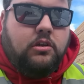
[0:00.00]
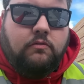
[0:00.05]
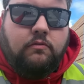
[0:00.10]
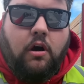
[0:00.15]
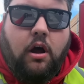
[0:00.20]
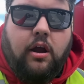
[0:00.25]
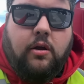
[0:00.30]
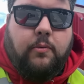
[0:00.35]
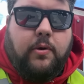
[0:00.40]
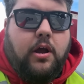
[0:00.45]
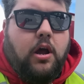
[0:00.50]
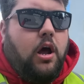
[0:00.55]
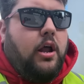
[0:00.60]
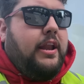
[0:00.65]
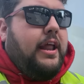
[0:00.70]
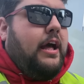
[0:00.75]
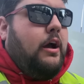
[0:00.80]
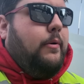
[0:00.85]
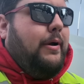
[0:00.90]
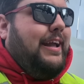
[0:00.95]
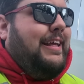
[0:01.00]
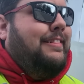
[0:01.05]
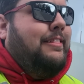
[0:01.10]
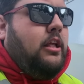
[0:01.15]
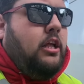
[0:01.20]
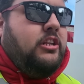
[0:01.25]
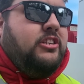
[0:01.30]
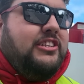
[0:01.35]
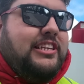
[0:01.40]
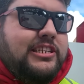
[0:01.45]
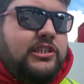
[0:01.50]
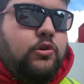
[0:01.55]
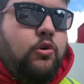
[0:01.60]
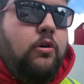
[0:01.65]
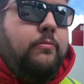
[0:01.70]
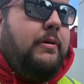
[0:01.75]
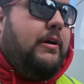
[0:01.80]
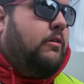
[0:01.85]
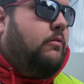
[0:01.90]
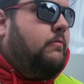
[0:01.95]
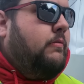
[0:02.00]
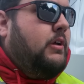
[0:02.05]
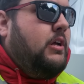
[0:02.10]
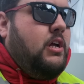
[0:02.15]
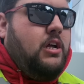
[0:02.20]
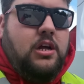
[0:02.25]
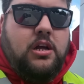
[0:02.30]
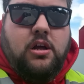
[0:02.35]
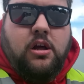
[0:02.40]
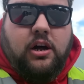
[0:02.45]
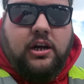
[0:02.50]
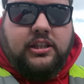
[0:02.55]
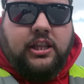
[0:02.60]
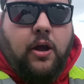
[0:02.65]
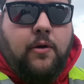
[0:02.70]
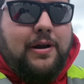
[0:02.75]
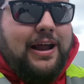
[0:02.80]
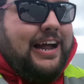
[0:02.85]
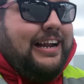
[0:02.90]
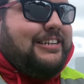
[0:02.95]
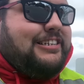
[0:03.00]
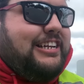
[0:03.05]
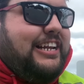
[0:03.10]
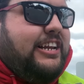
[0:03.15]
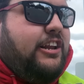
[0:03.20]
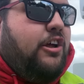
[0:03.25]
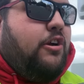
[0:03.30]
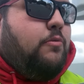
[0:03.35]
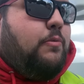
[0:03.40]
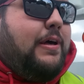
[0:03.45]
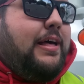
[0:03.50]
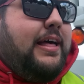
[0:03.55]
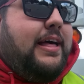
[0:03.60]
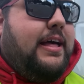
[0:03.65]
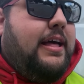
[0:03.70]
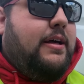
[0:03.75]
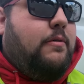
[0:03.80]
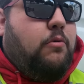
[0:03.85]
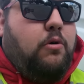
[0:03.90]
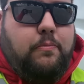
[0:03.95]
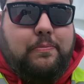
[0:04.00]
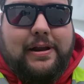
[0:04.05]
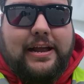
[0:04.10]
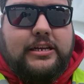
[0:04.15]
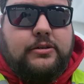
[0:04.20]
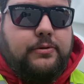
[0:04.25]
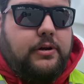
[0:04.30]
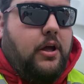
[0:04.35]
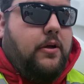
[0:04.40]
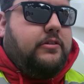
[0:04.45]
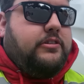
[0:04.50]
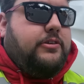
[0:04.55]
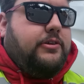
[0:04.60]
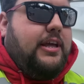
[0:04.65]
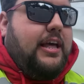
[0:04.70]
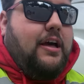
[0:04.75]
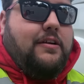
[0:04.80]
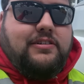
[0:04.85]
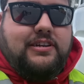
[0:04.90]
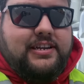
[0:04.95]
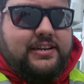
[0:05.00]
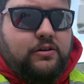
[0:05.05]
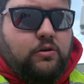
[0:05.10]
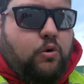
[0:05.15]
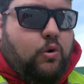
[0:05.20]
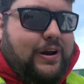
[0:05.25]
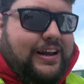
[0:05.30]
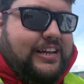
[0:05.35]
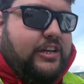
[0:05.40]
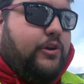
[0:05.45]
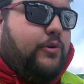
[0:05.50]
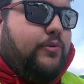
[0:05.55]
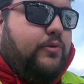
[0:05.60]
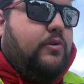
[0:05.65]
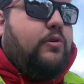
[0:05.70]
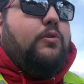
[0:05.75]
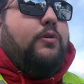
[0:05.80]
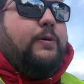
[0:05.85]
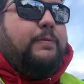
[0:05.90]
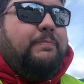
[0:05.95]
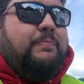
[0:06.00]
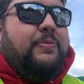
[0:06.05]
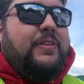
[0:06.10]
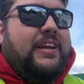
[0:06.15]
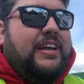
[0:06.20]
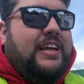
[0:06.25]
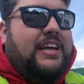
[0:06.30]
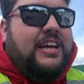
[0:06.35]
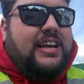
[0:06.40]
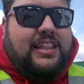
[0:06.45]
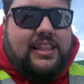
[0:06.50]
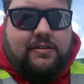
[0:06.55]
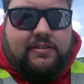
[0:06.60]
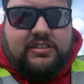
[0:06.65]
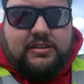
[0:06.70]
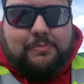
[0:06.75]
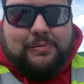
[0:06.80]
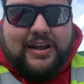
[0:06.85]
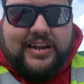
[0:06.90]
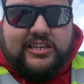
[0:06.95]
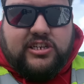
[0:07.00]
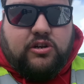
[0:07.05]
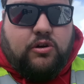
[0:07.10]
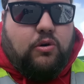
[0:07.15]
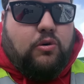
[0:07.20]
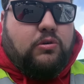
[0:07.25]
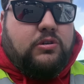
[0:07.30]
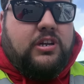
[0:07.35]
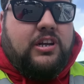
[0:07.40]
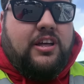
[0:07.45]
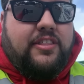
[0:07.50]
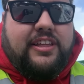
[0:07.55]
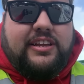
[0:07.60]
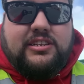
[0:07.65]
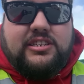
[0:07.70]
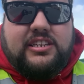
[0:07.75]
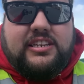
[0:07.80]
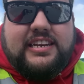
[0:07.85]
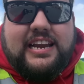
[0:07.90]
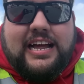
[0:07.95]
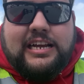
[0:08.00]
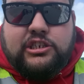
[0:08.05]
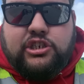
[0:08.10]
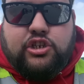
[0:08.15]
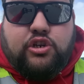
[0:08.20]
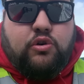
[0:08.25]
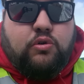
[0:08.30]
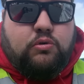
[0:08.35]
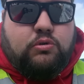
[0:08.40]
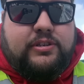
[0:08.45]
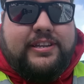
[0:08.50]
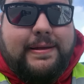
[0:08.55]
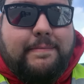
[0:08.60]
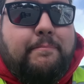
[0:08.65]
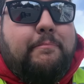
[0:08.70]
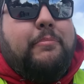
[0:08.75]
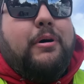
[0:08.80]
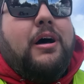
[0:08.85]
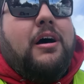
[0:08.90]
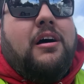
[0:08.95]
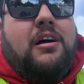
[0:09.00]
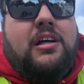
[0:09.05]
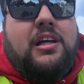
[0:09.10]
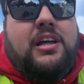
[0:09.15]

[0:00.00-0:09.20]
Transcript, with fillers: Right, we are now in the sawmill. I don't actually know what place we're going to yet. I just had a quick Google. There is a place called, I think it's National Timber.